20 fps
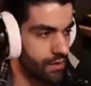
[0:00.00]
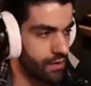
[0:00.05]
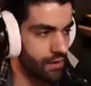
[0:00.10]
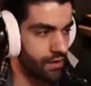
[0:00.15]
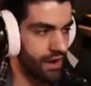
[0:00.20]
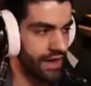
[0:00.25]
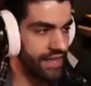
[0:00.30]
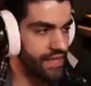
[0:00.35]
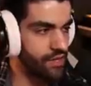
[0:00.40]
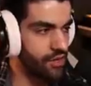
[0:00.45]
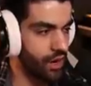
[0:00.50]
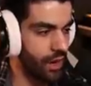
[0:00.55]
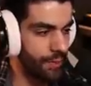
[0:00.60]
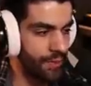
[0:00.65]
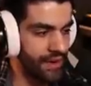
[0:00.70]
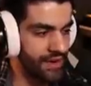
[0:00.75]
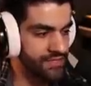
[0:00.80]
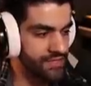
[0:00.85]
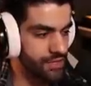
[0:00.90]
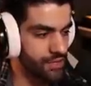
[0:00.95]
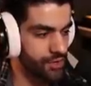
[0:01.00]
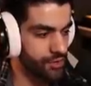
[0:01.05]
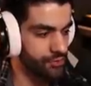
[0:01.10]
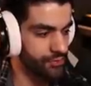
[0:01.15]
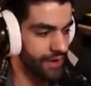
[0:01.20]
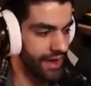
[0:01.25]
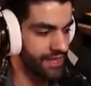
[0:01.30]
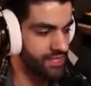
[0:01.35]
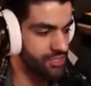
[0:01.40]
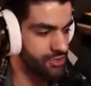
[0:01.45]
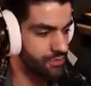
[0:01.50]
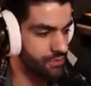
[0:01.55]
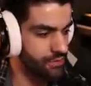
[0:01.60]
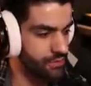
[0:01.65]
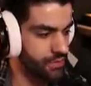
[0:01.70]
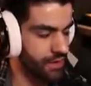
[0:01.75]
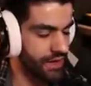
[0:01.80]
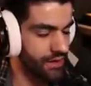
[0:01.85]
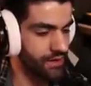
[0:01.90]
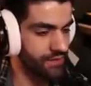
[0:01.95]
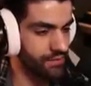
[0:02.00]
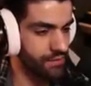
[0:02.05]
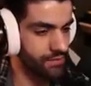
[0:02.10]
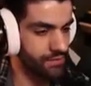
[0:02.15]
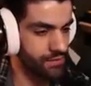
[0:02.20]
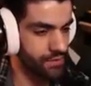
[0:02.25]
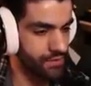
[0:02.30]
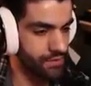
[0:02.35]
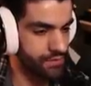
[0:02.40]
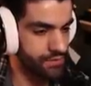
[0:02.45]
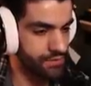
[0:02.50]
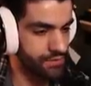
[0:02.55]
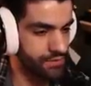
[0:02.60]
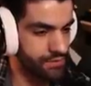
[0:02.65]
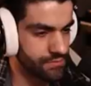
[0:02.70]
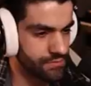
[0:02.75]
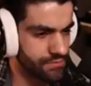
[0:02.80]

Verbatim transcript: I got that as a gradu... I don't have overloads.